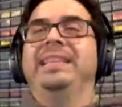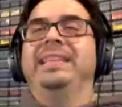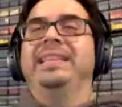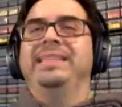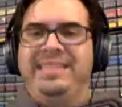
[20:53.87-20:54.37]

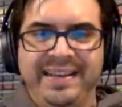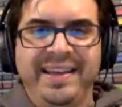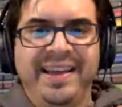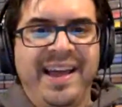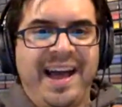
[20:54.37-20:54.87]

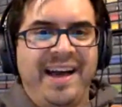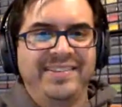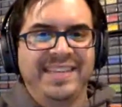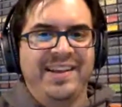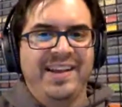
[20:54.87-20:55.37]
ceiling.
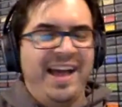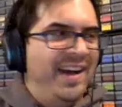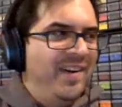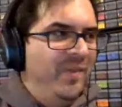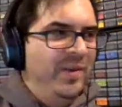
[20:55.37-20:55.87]
I was like,
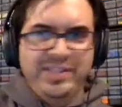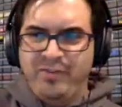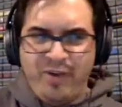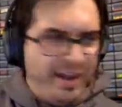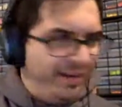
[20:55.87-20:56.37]

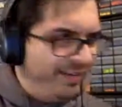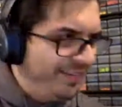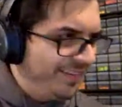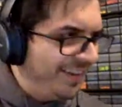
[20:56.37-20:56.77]
where's the front?